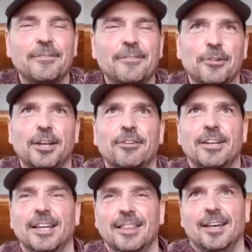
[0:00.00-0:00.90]
I definitely
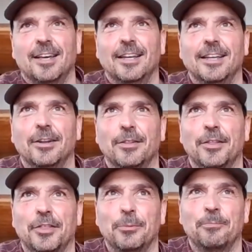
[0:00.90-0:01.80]
agree that
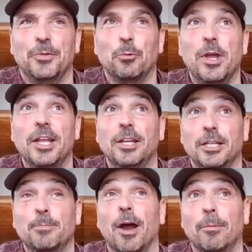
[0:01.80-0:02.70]
the wind
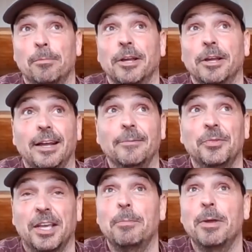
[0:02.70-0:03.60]
is probably
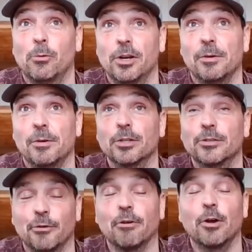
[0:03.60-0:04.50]
can be one of the
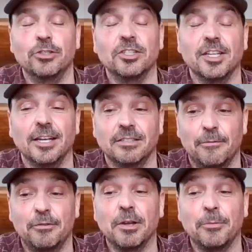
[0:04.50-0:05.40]
most ferocious things.
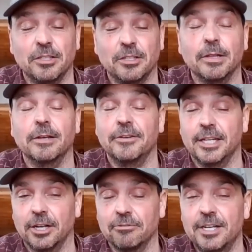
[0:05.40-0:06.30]
If something's been living
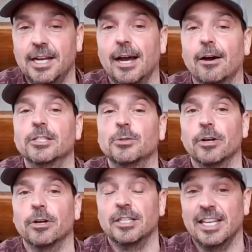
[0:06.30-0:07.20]
in a greenhouse
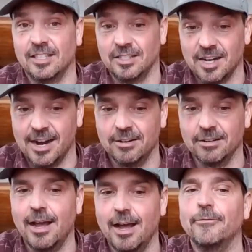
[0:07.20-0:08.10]
where its entire
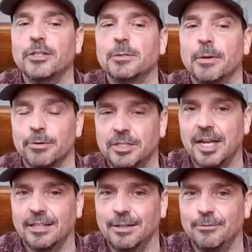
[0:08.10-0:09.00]
life it's been
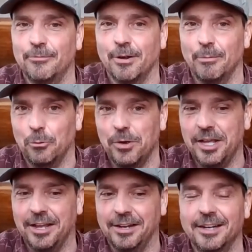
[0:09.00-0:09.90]
protected from the
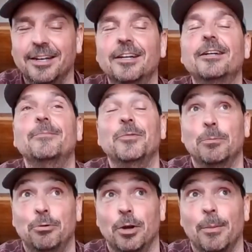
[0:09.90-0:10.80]
wind,
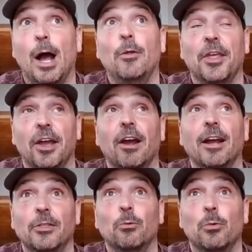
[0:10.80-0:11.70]
you put them out there
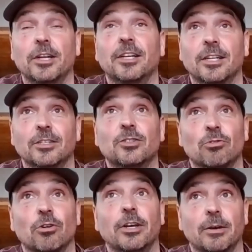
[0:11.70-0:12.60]
and the wind can
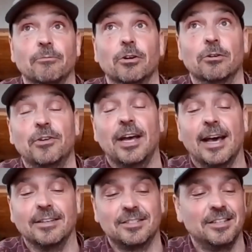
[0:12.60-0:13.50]
destroy them real
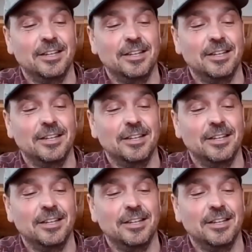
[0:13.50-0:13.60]
fast.